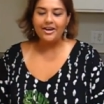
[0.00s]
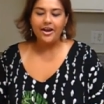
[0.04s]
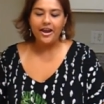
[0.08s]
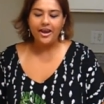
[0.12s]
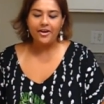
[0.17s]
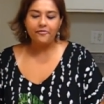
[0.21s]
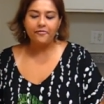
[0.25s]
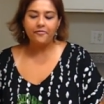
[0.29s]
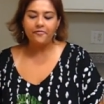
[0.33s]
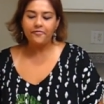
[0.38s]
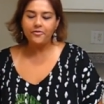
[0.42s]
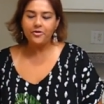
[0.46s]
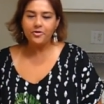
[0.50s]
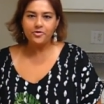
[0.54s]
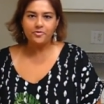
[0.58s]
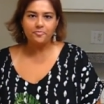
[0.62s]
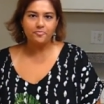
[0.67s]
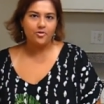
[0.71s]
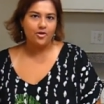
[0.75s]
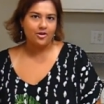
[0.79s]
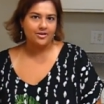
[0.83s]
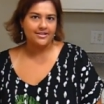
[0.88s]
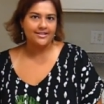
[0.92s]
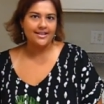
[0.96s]
a food
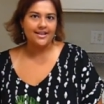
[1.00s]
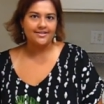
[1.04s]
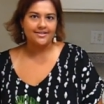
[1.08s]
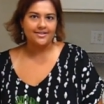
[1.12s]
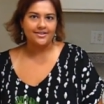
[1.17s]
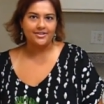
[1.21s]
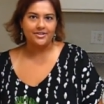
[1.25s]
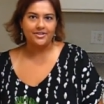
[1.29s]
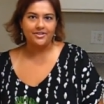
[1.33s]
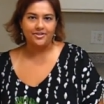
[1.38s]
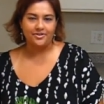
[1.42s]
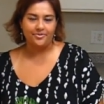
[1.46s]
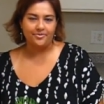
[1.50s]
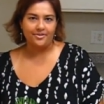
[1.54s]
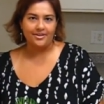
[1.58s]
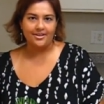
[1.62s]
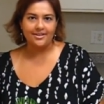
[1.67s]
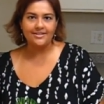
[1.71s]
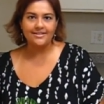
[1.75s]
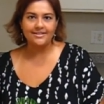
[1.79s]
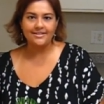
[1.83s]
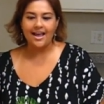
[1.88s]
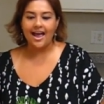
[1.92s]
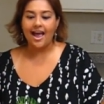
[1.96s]
processor to do
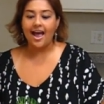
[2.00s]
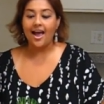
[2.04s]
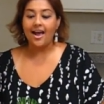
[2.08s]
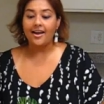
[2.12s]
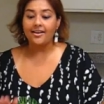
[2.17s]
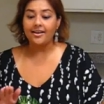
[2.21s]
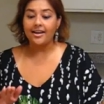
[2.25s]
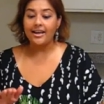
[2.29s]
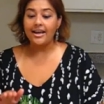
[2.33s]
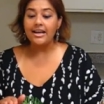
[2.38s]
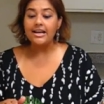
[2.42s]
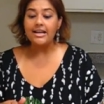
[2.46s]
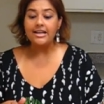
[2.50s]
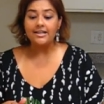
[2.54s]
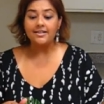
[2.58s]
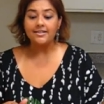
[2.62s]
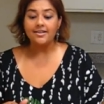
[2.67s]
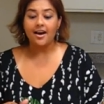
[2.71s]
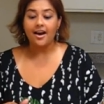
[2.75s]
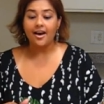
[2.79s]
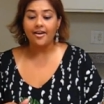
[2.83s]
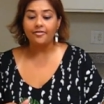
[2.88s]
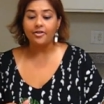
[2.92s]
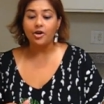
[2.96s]
this, and in it
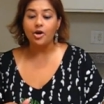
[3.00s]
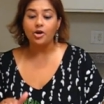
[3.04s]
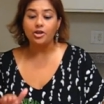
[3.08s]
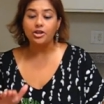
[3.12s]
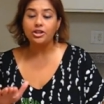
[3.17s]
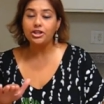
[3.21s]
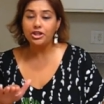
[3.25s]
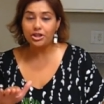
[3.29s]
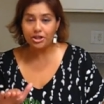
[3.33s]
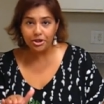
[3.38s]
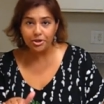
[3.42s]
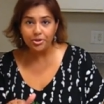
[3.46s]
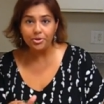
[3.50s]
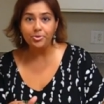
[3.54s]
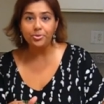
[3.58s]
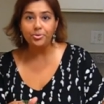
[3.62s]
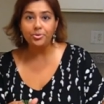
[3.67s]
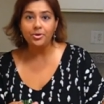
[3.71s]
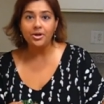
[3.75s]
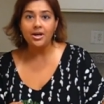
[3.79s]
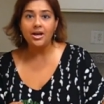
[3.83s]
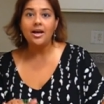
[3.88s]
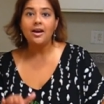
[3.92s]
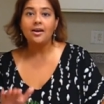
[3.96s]
I've got
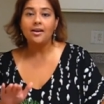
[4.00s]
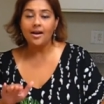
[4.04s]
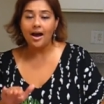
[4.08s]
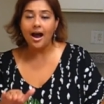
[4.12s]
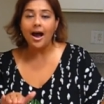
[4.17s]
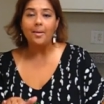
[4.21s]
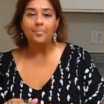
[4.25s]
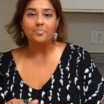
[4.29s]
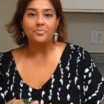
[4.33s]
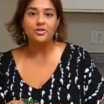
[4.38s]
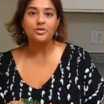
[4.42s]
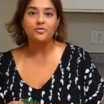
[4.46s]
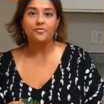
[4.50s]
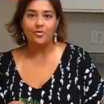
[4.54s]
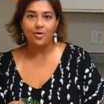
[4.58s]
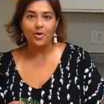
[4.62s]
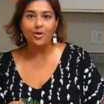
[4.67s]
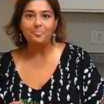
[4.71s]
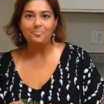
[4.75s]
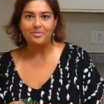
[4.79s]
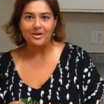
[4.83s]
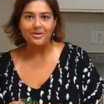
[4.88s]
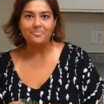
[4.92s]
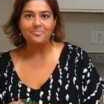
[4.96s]
2 cups of
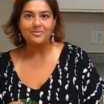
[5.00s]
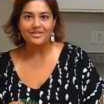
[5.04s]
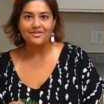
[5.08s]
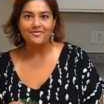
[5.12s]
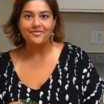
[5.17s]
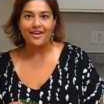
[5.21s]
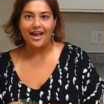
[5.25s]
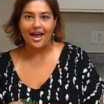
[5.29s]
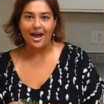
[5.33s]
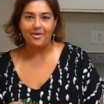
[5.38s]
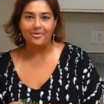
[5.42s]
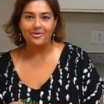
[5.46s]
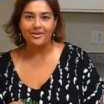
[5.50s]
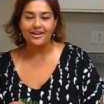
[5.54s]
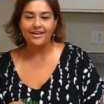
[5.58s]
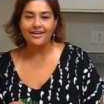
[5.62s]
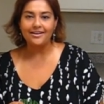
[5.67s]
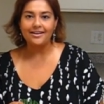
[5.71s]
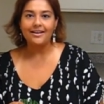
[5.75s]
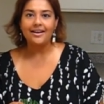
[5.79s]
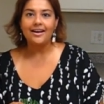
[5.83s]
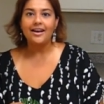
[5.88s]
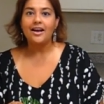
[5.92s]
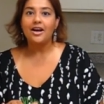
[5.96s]
all-purpose flour,
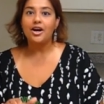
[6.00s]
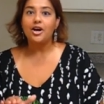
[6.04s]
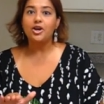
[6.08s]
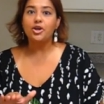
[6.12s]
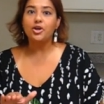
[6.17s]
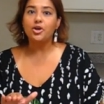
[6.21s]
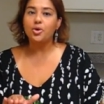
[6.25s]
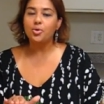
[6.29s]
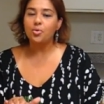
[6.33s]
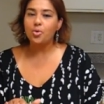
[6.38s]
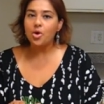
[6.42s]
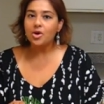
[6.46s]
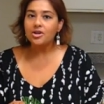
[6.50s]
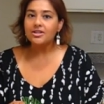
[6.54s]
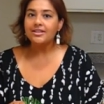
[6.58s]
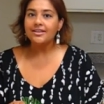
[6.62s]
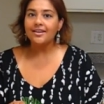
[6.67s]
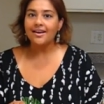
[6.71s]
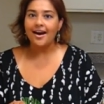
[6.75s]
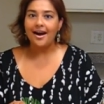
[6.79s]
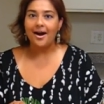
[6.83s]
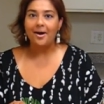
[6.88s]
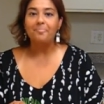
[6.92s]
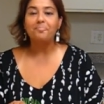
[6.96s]
a 1/4
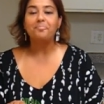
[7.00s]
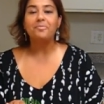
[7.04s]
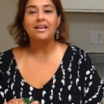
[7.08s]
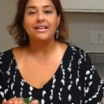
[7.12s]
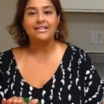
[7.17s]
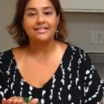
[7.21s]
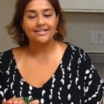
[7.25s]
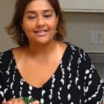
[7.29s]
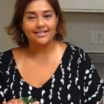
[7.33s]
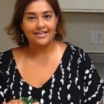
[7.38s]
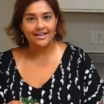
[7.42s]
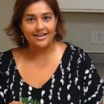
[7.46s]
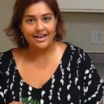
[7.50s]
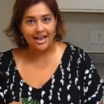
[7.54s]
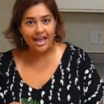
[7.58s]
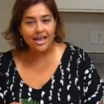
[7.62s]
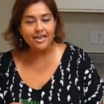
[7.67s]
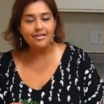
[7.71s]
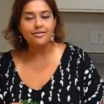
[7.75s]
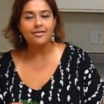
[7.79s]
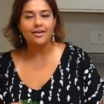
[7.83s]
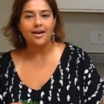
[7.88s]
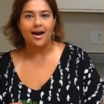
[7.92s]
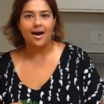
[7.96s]
cup plus an
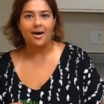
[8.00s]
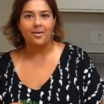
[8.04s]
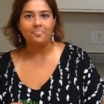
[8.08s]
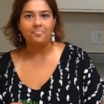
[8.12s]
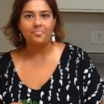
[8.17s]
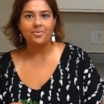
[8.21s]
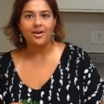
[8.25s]
1/8 cup